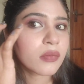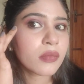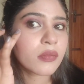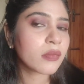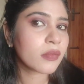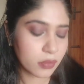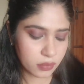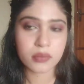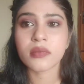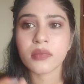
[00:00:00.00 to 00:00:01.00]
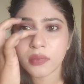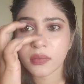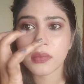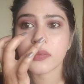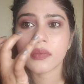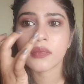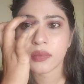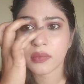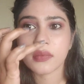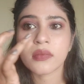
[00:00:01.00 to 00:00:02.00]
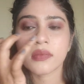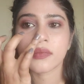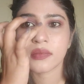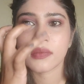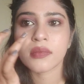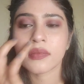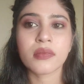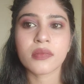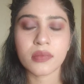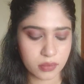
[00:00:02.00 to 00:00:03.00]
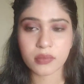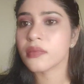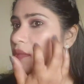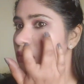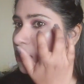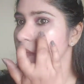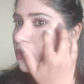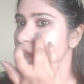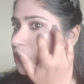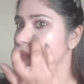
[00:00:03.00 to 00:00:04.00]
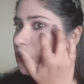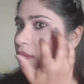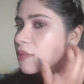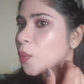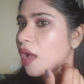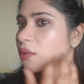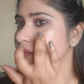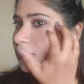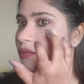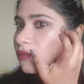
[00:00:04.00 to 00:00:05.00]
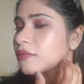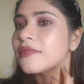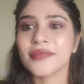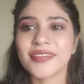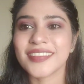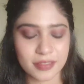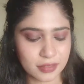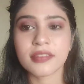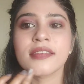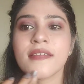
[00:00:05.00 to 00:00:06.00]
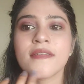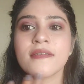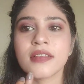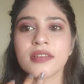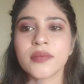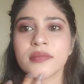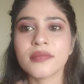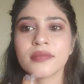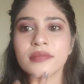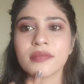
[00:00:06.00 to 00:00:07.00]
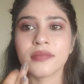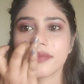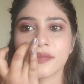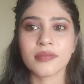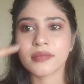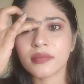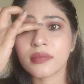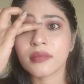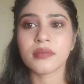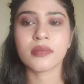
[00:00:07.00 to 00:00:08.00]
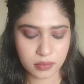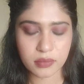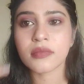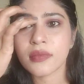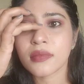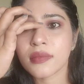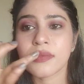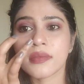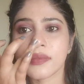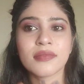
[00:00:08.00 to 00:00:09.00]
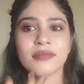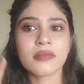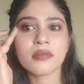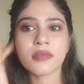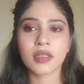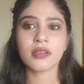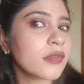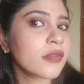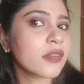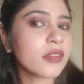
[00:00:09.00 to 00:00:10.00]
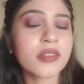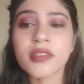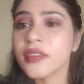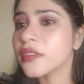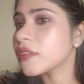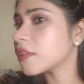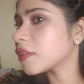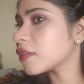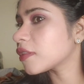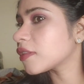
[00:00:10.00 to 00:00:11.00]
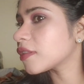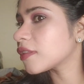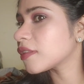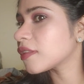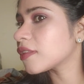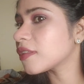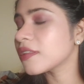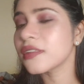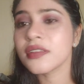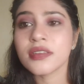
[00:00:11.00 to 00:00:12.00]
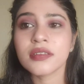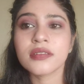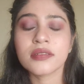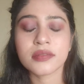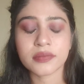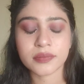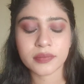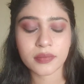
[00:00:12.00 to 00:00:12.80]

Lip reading: And I'm also using the highlighter, same Inside highlighter. It's such a wonderful highlighter in affordable range, all over my face, on bridge of my nose,